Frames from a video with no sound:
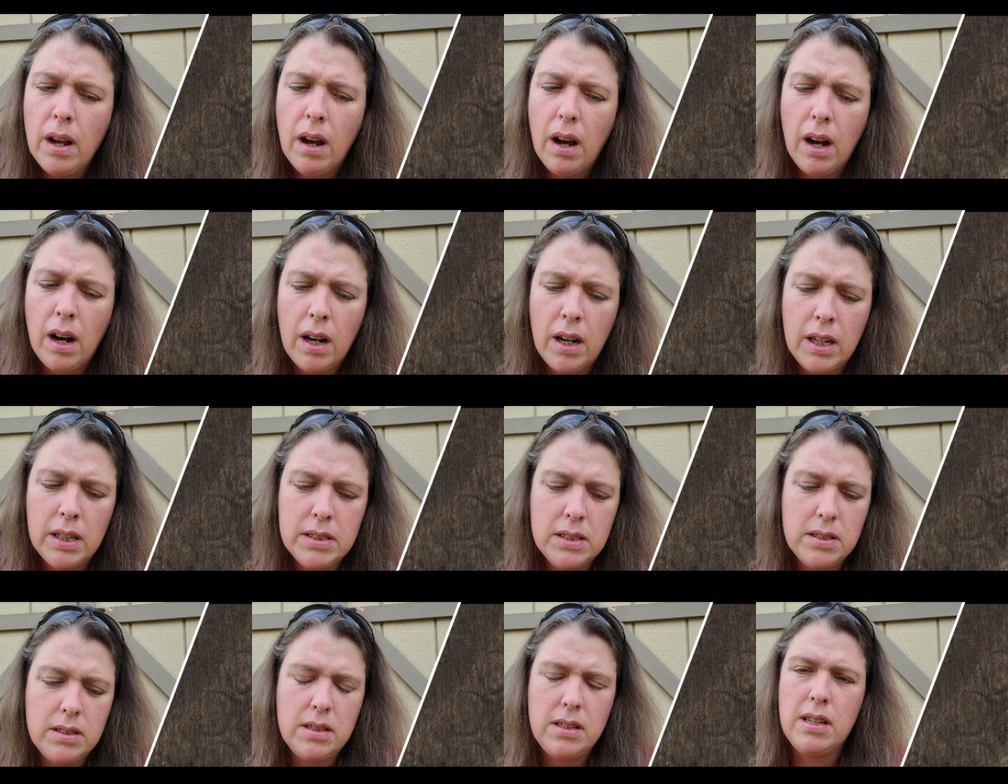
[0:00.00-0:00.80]
Uh,
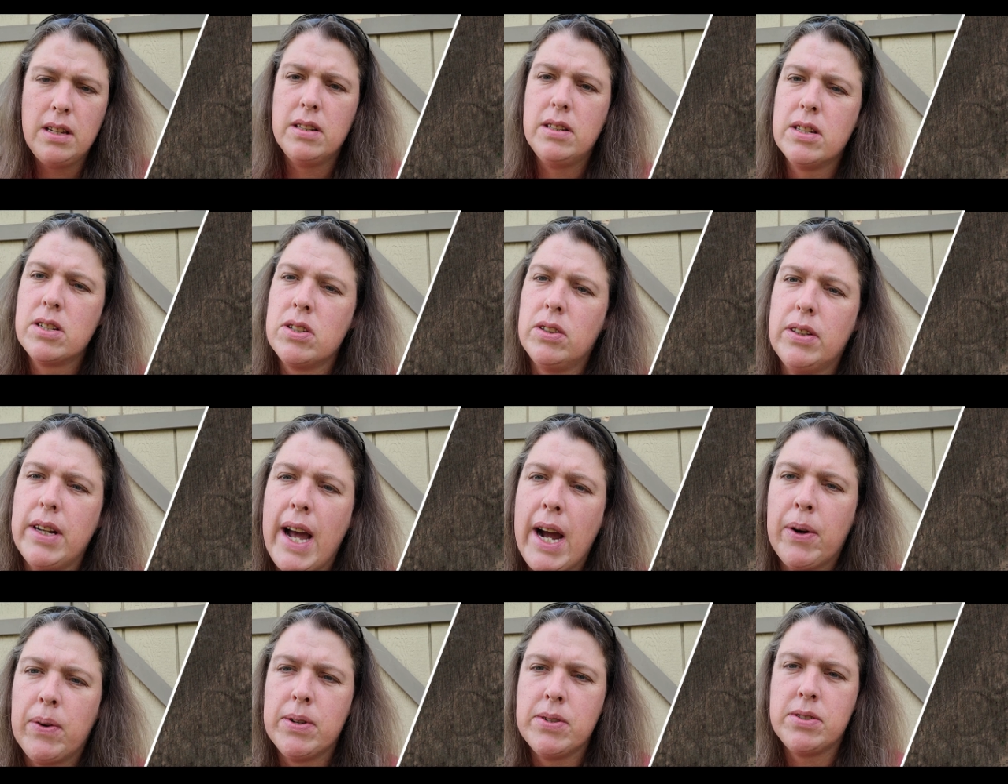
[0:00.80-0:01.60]
the additional
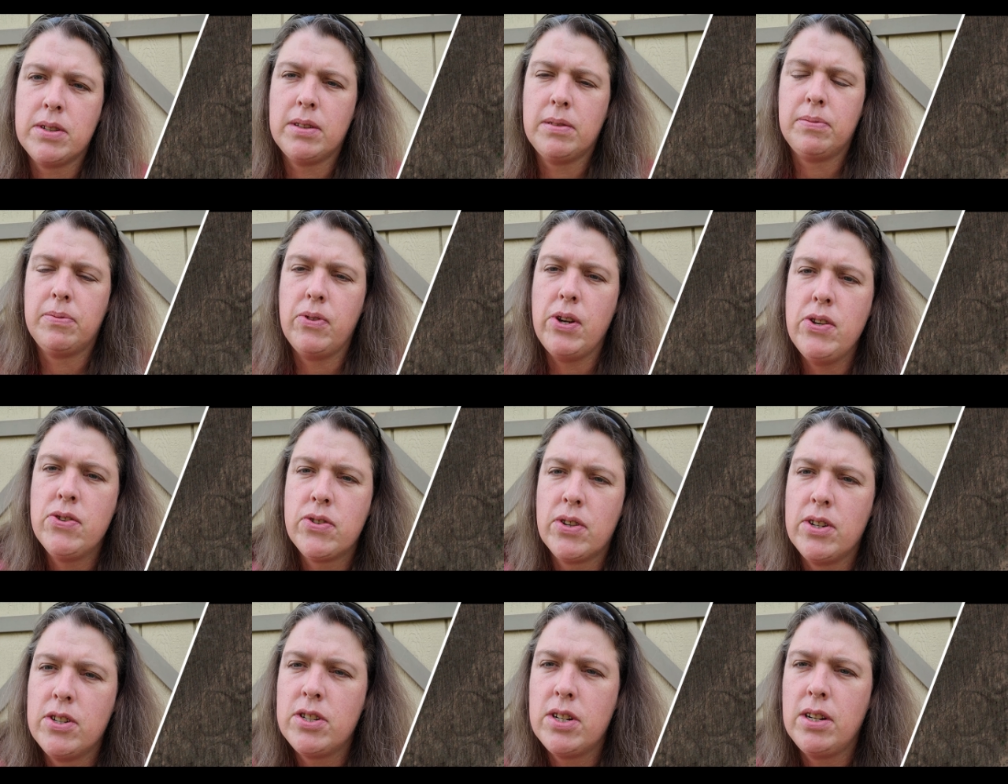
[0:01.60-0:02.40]
hours of
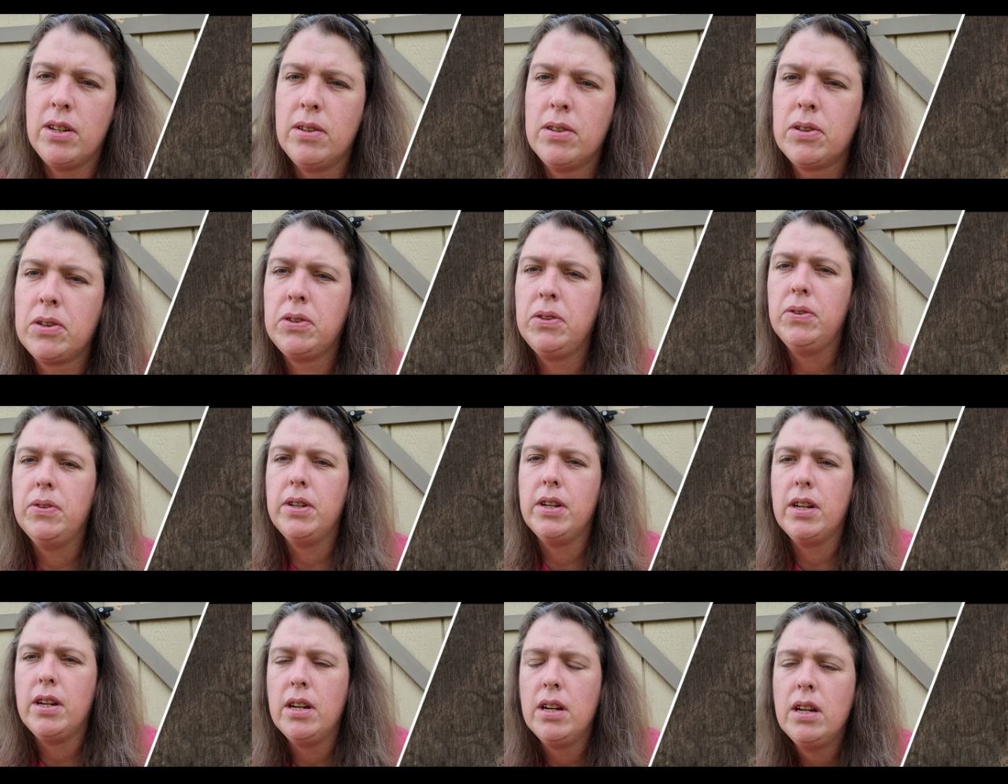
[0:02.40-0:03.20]
research
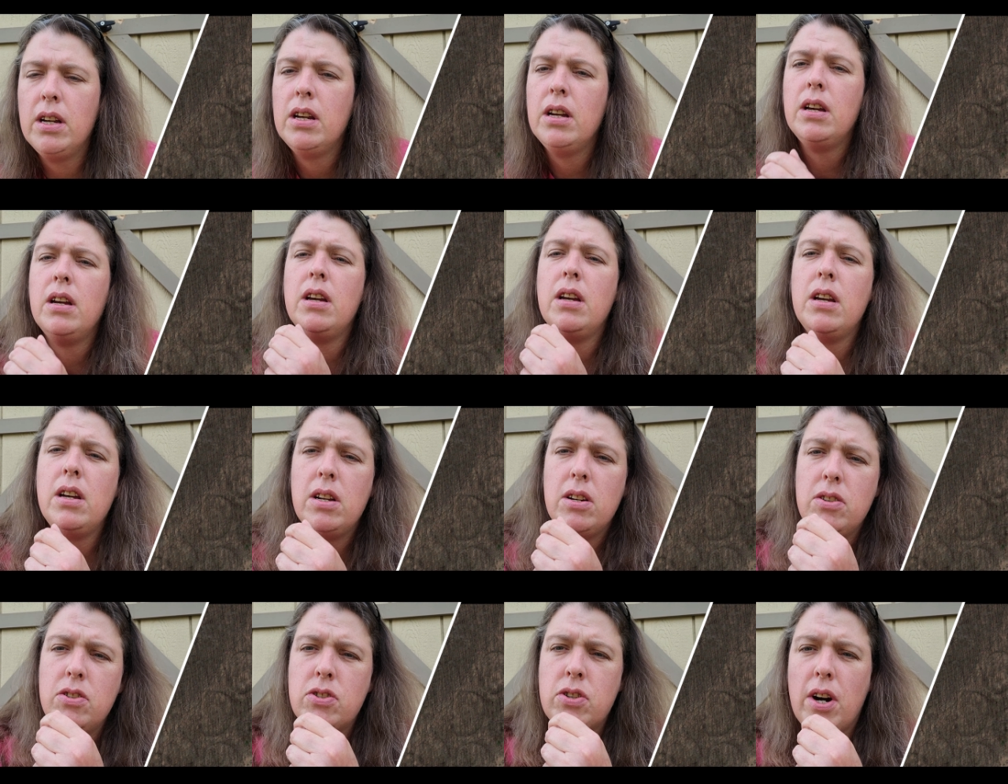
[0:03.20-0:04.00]
included
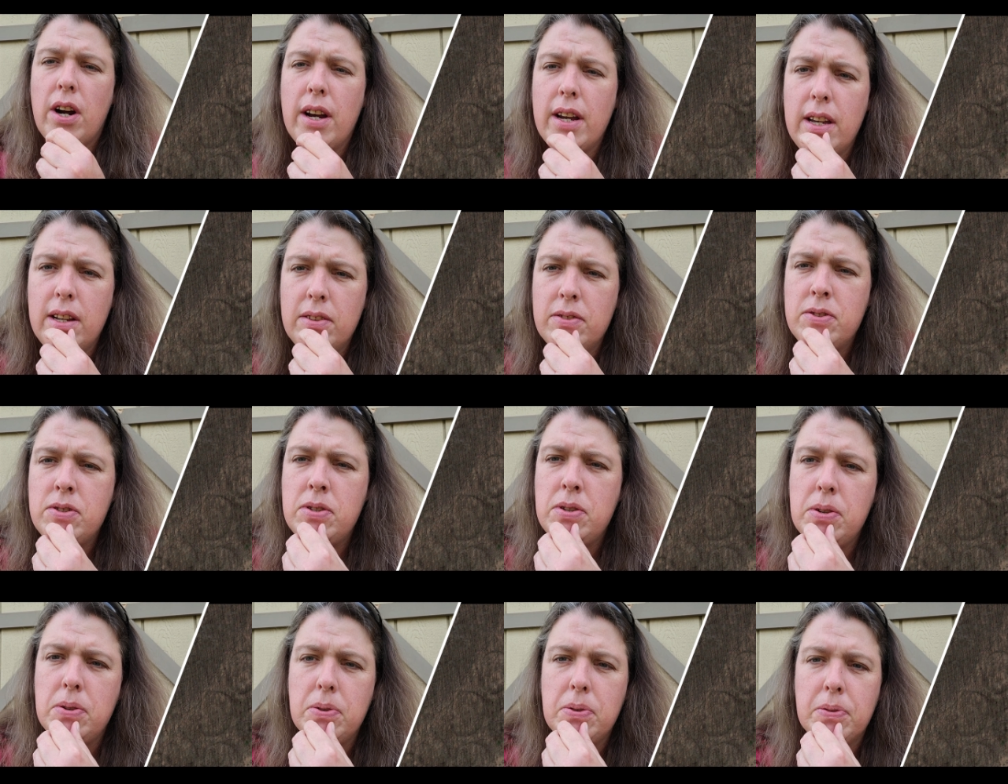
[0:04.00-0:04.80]
trying
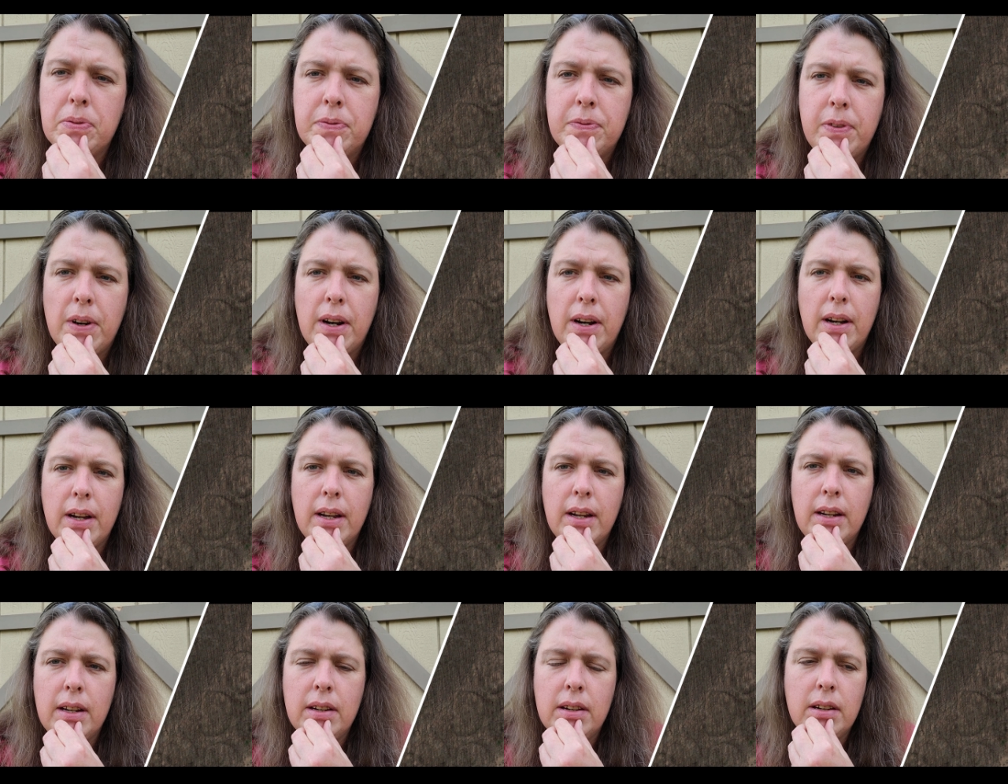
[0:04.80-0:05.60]
to
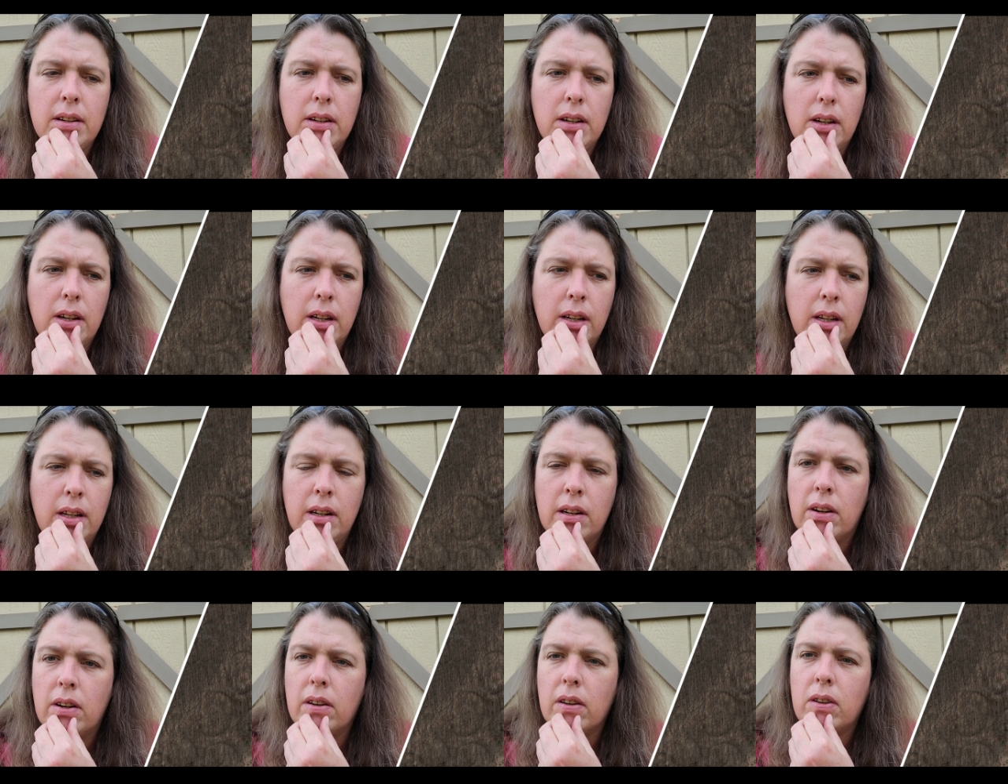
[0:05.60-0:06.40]
find uh,
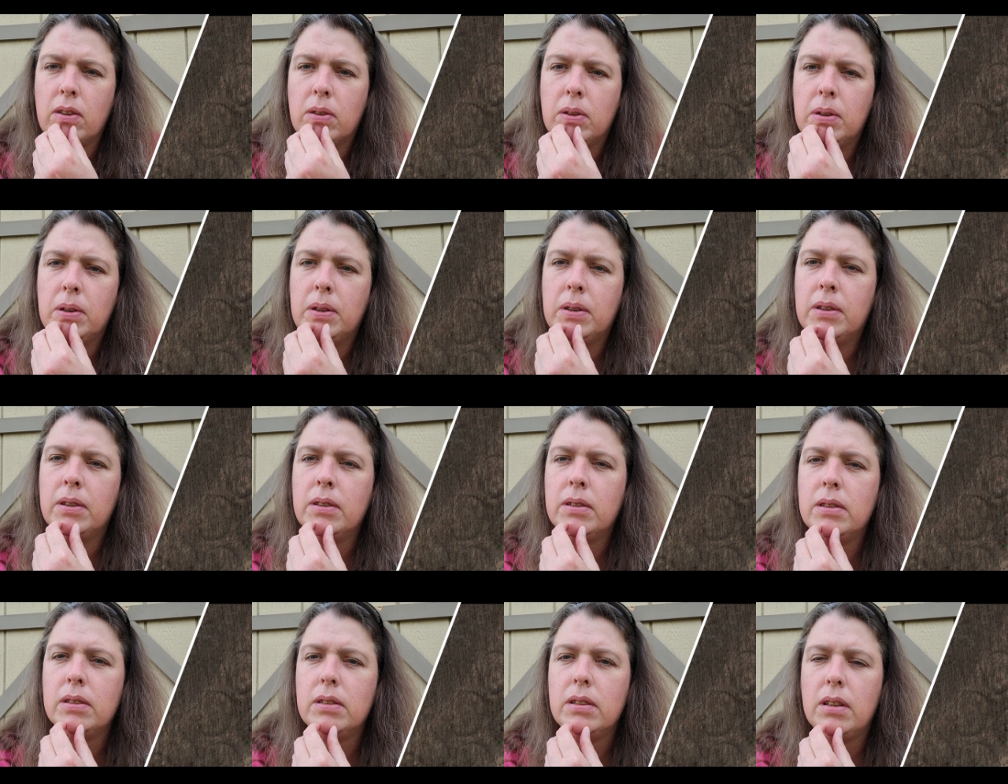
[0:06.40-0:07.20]
an article
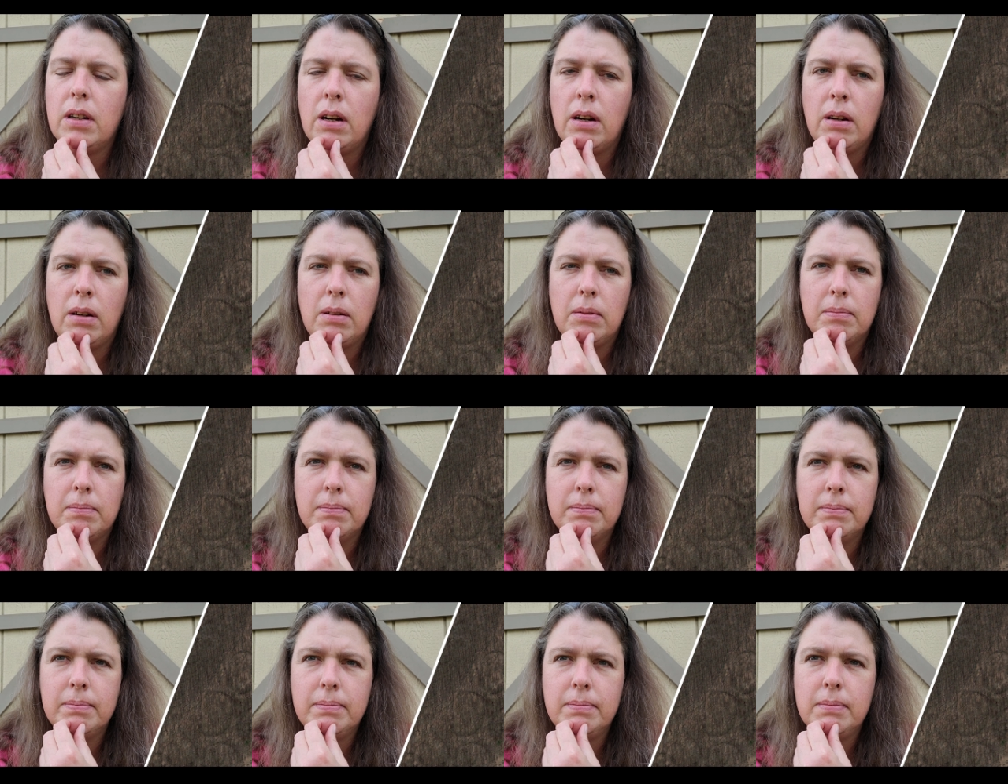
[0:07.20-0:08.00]

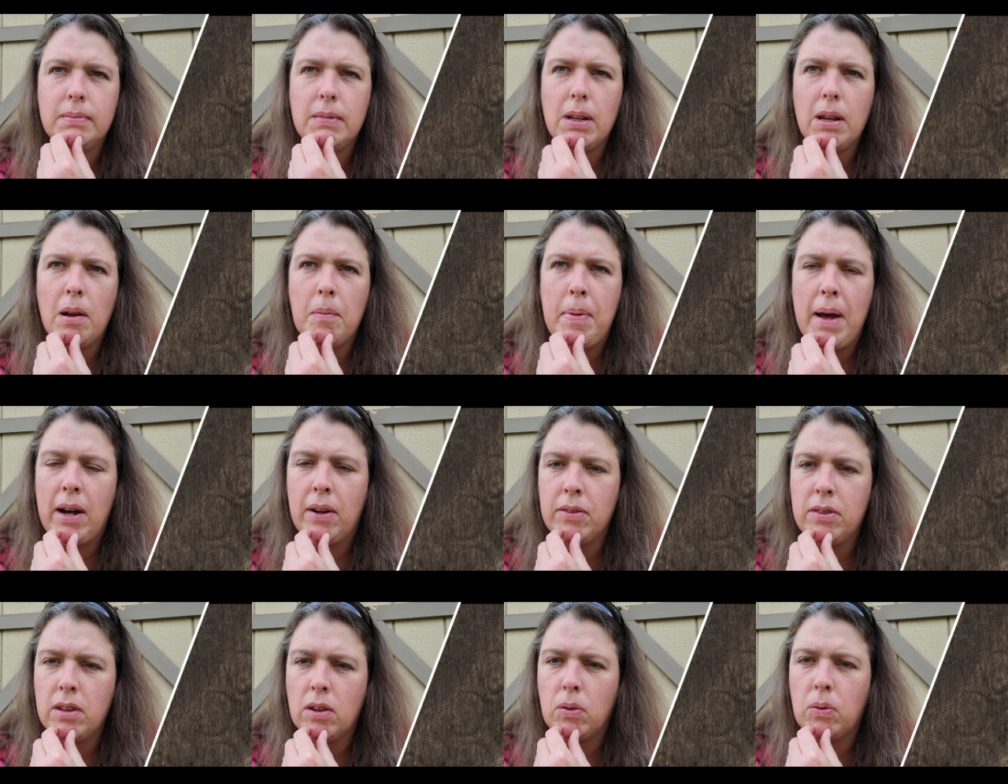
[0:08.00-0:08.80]
um,
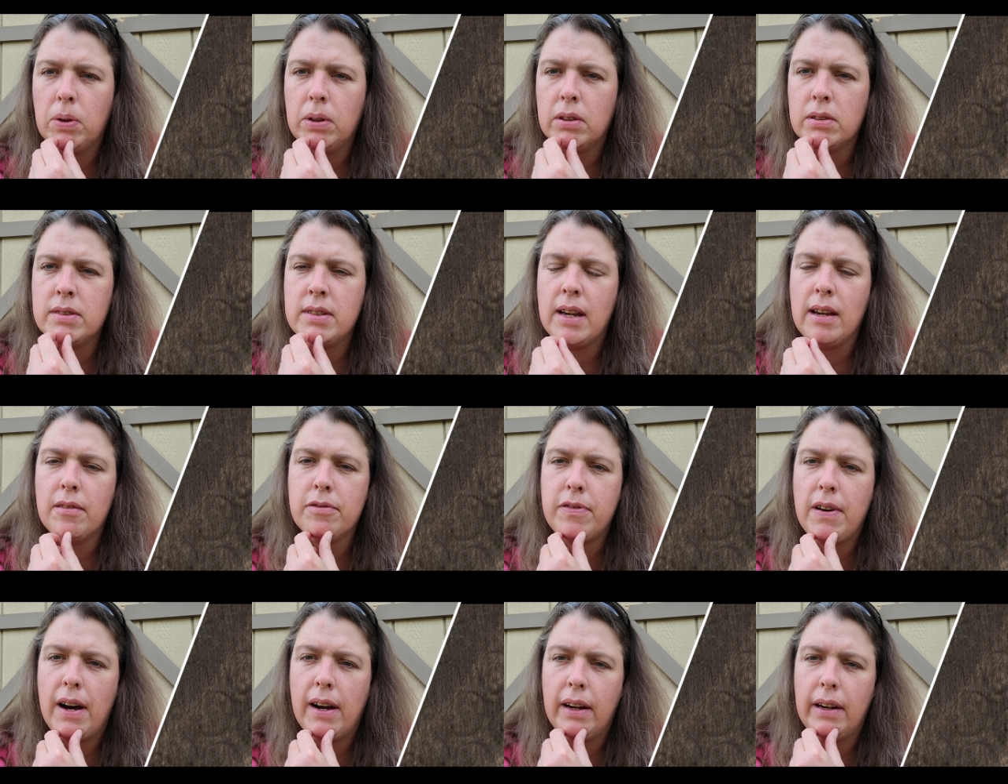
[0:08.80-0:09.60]
about the oil tank
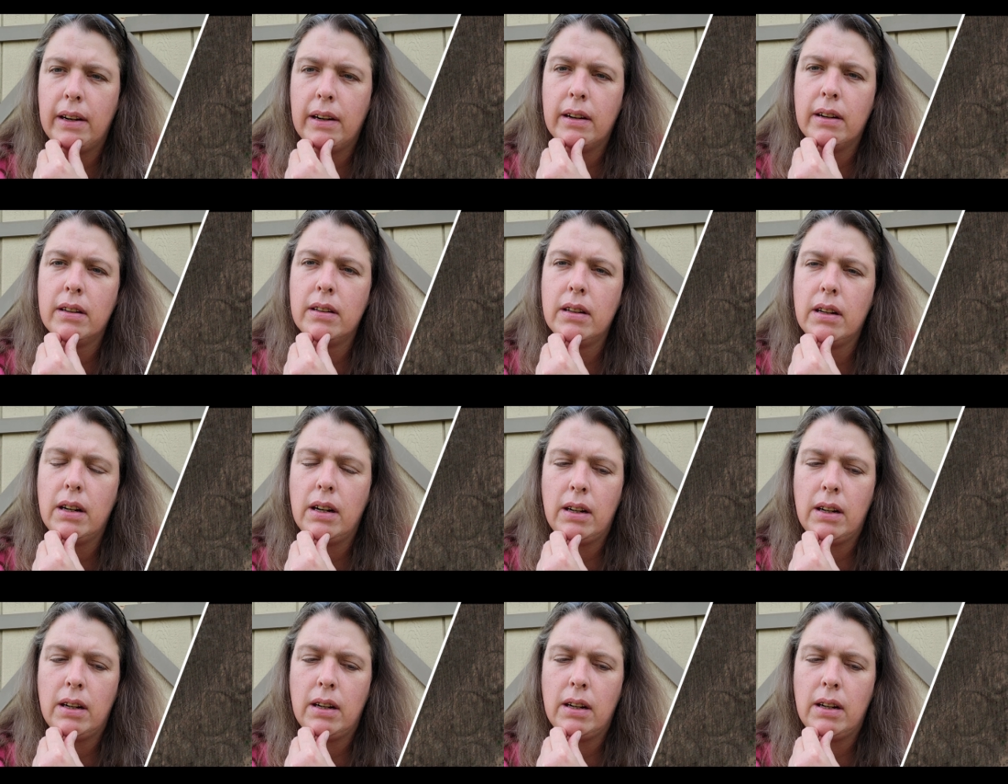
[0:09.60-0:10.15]
fire.